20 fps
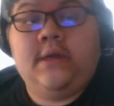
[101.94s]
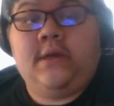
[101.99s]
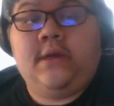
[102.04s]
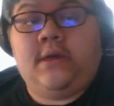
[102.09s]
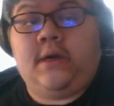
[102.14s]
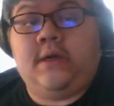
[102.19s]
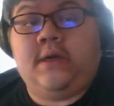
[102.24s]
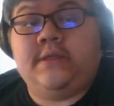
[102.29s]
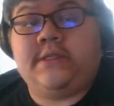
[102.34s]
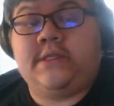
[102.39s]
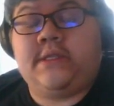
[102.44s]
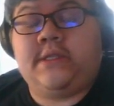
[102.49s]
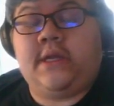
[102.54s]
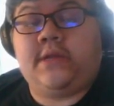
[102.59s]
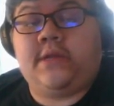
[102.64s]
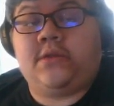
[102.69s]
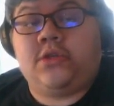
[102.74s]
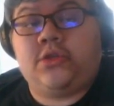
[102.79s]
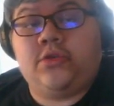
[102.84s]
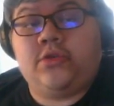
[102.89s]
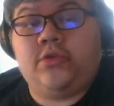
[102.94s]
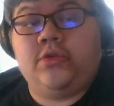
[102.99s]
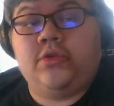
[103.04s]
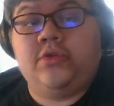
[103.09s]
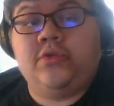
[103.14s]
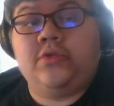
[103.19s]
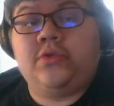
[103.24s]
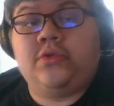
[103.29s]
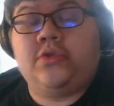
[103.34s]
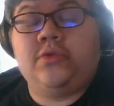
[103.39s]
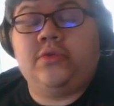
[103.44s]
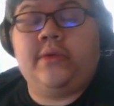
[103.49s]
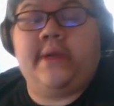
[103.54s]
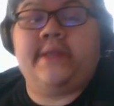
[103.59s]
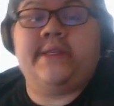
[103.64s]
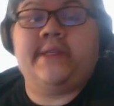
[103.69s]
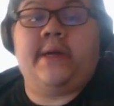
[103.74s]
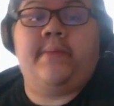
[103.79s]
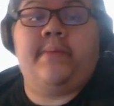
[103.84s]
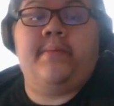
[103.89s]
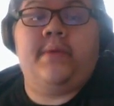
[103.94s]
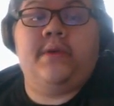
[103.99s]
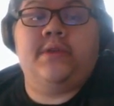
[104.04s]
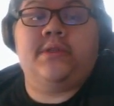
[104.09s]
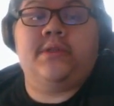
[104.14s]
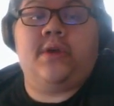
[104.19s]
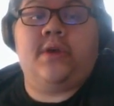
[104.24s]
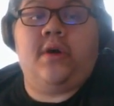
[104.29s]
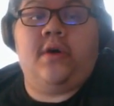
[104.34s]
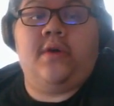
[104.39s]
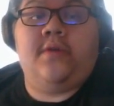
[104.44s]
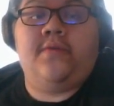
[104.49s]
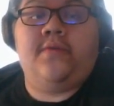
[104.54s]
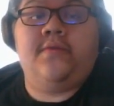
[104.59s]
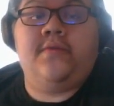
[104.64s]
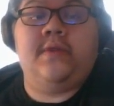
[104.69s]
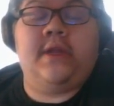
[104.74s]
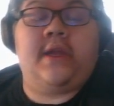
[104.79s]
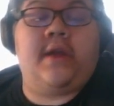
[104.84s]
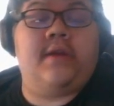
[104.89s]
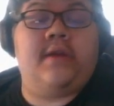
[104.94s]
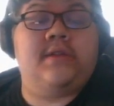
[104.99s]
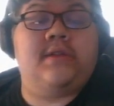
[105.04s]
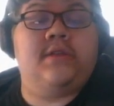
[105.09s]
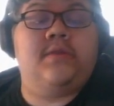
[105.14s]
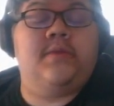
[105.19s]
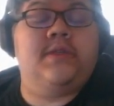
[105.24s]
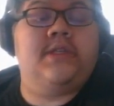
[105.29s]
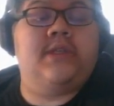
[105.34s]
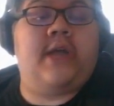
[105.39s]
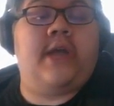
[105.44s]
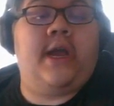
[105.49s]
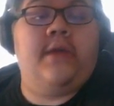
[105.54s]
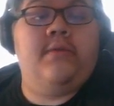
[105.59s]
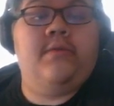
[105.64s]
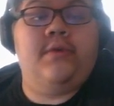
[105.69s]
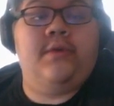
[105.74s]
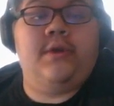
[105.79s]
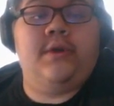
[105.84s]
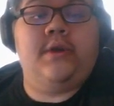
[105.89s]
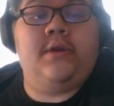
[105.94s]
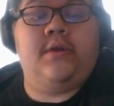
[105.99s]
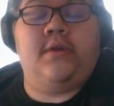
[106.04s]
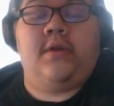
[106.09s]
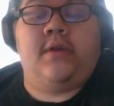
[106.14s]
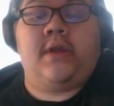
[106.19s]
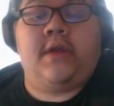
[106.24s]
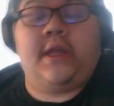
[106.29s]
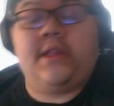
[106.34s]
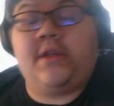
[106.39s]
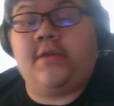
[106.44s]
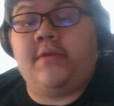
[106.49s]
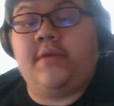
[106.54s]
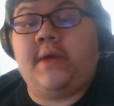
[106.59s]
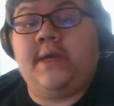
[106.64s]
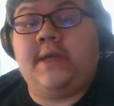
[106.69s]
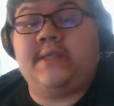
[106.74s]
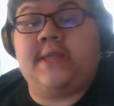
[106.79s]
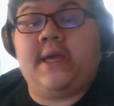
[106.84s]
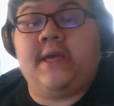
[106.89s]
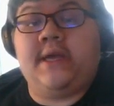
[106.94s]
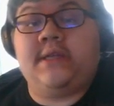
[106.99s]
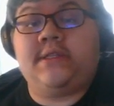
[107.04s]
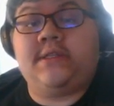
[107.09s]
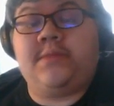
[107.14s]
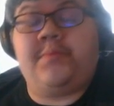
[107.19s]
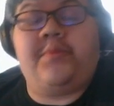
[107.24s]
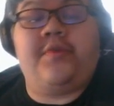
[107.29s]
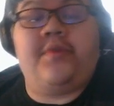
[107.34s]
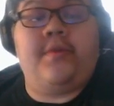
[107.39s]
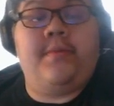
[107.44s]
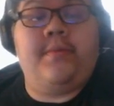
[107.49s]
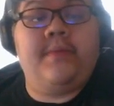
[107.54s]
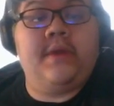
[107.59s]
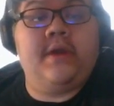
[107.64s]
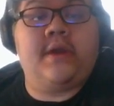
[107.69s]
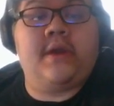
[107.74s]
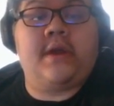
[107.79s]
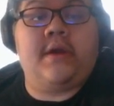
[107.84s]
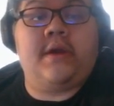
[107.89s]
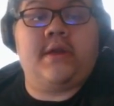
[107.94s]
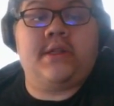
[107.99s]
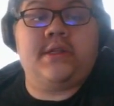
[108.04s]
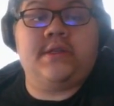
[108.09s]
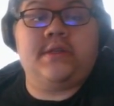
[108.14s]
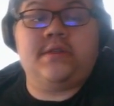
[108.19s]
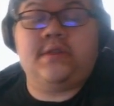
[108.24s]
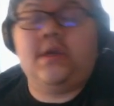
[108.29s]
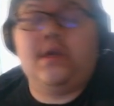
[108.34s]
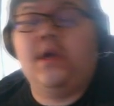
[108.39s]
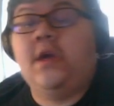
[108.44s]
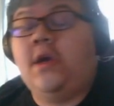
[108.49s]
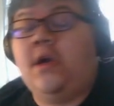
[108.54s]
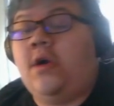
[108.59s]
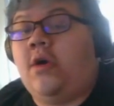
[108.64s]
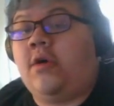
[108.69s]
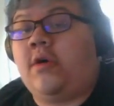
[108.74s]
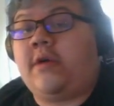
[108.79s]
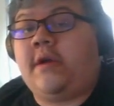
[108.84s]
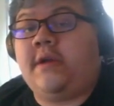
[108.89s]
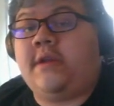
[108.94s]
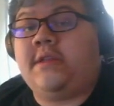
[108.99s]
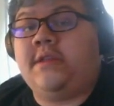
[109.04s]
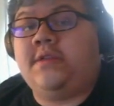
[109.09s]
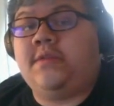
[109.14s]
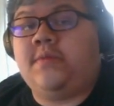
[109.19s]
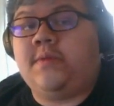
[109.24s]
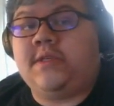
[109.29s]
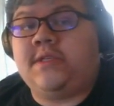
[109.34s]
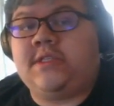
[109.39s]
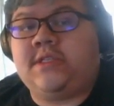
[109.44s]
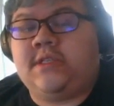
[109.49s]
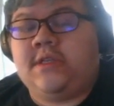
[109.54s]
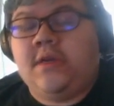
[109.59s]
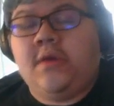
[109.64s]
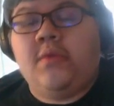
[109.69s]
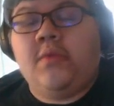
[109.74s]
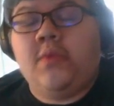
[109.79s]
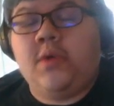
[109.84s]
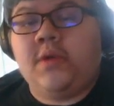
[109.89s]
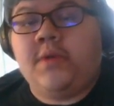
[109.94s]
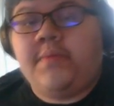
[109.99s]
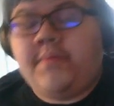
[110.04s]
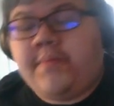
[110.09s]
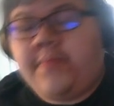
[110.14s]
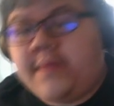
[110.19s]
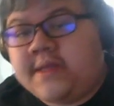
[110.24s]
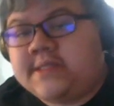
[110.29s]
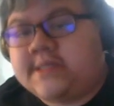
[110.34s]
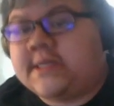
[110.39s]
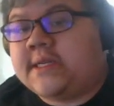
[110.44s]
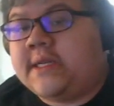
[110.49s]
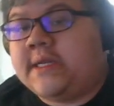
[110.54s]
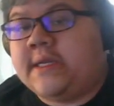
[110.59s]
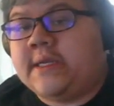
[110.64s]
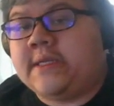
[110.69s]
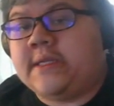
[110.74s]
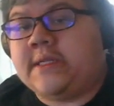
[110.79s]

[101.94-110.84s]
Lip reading: I'd just like to show you two examples of the characters which I would categorize as premier characters, or characters which would basically